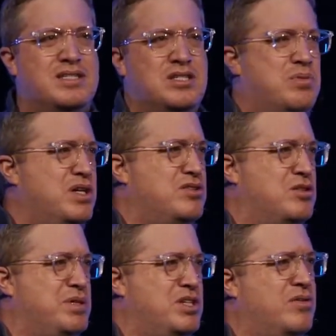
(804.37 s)
Is this what you
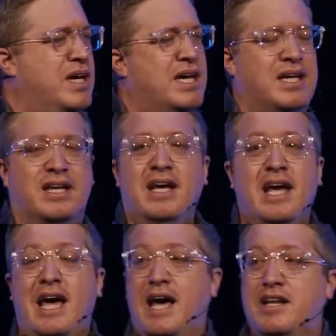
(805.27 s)
should be doing? And
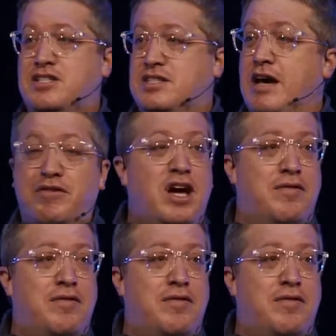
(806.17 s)
it's definitely